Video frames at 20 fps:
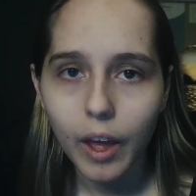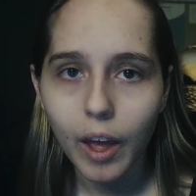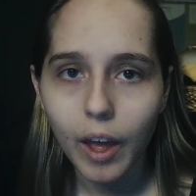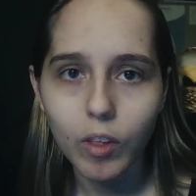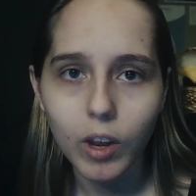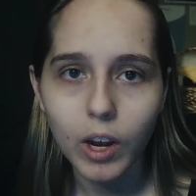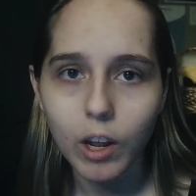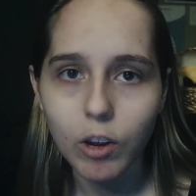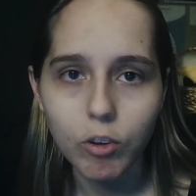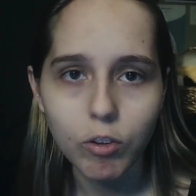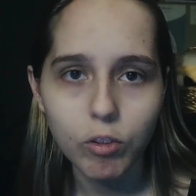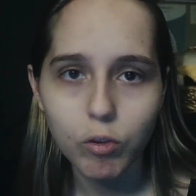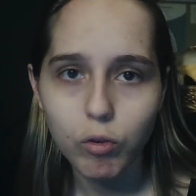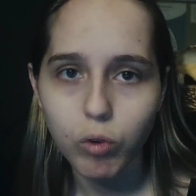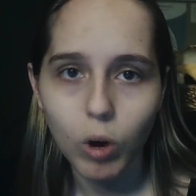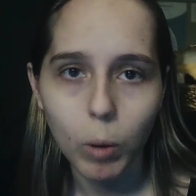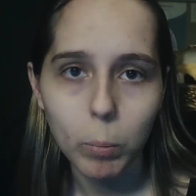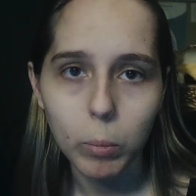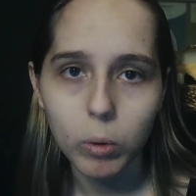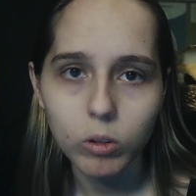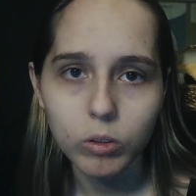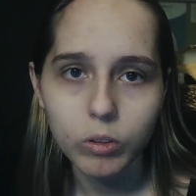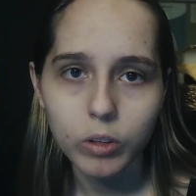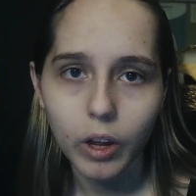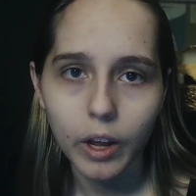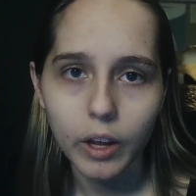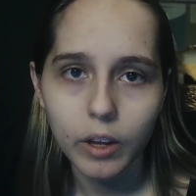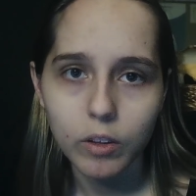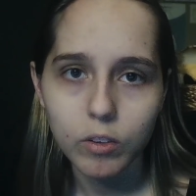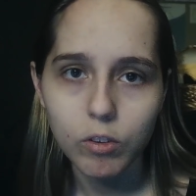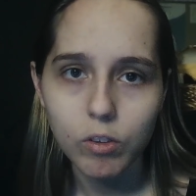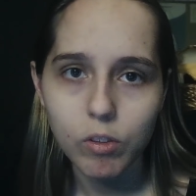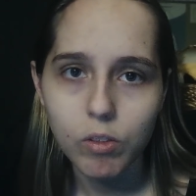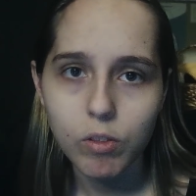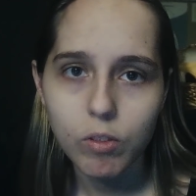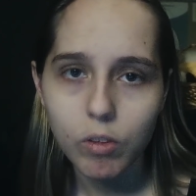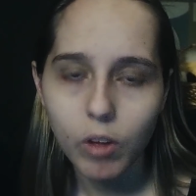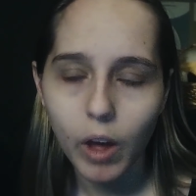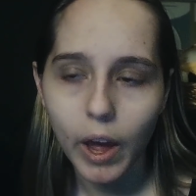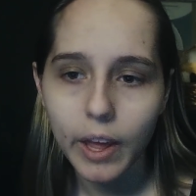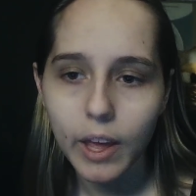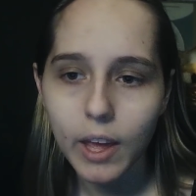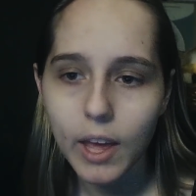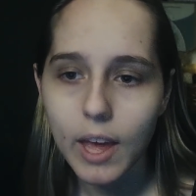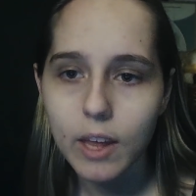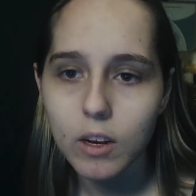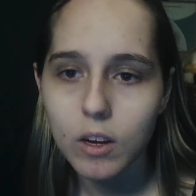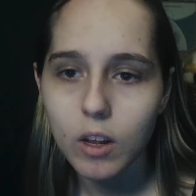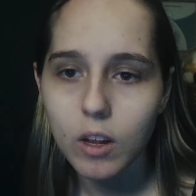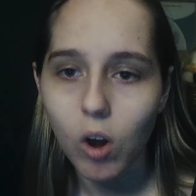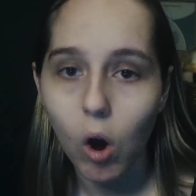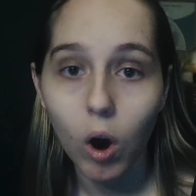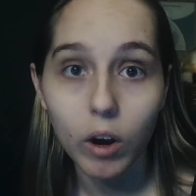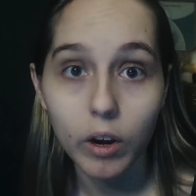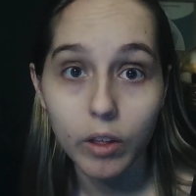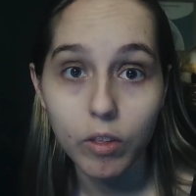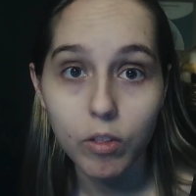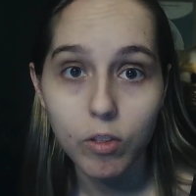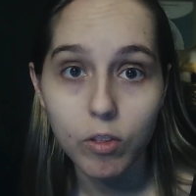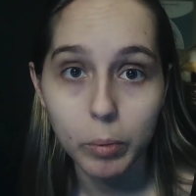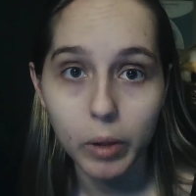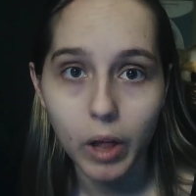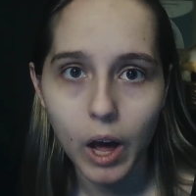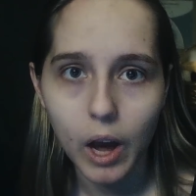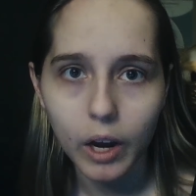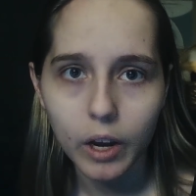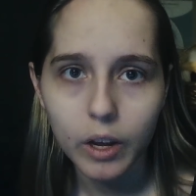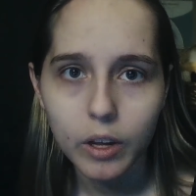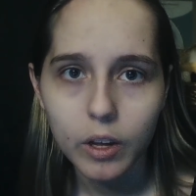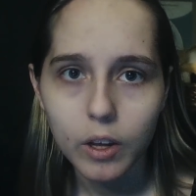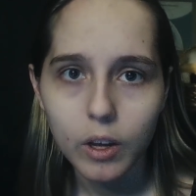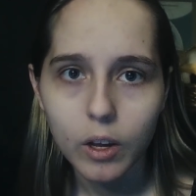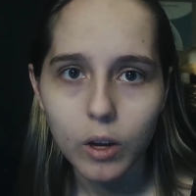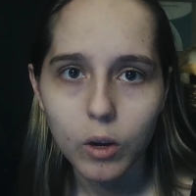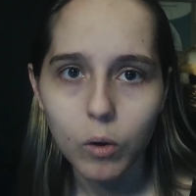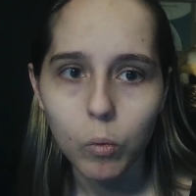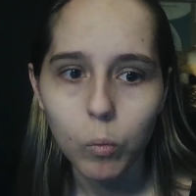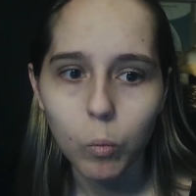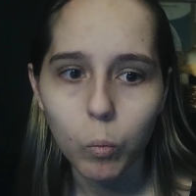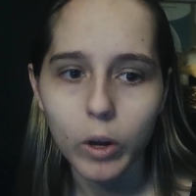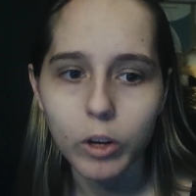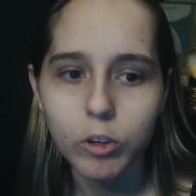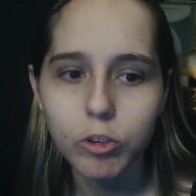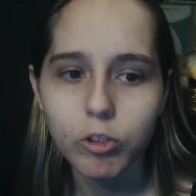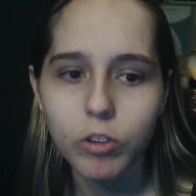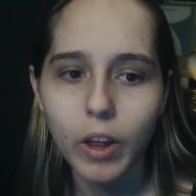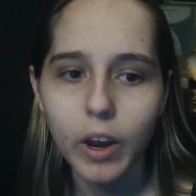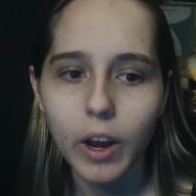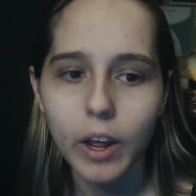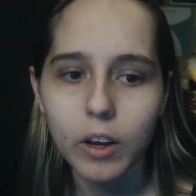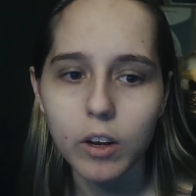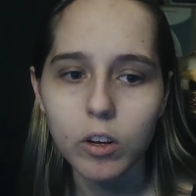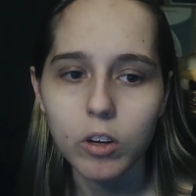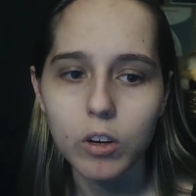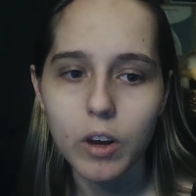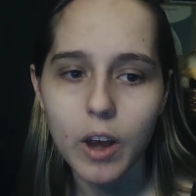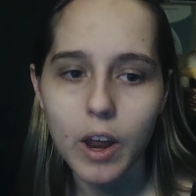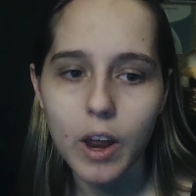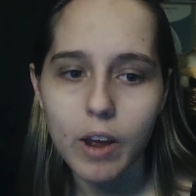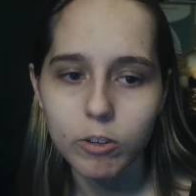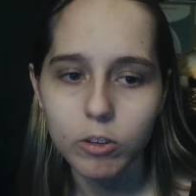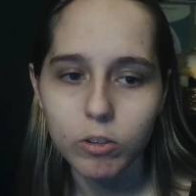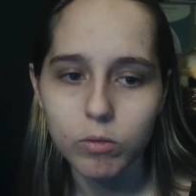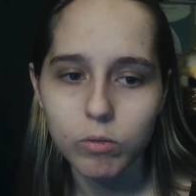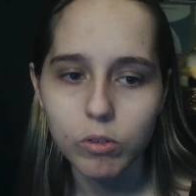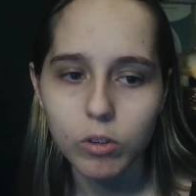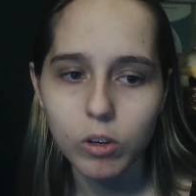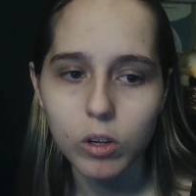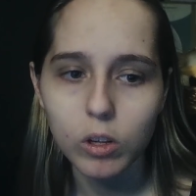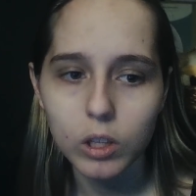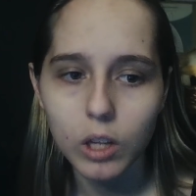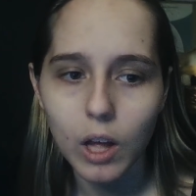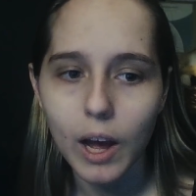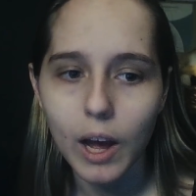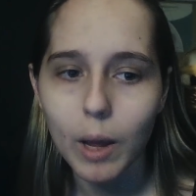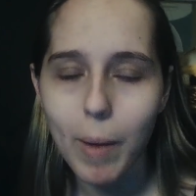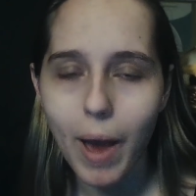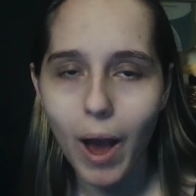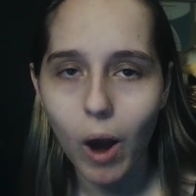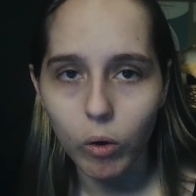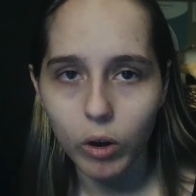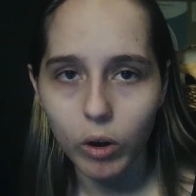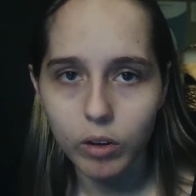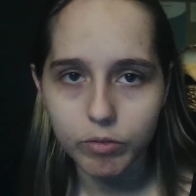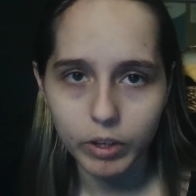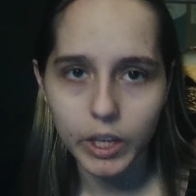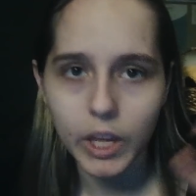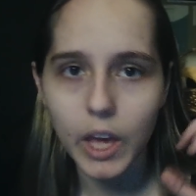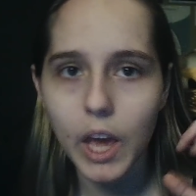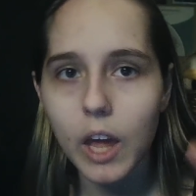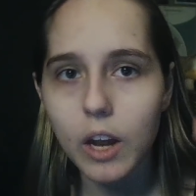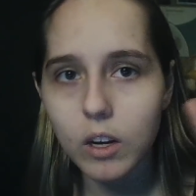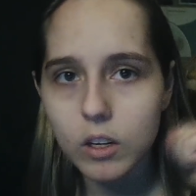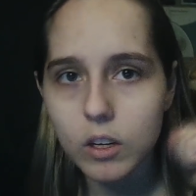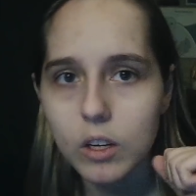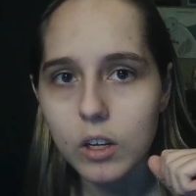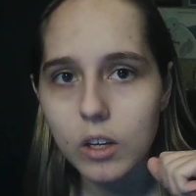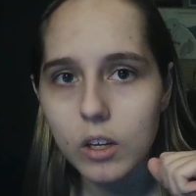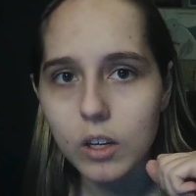And then I just crumbled. I hit an artist's block, which then I could never climb out of again.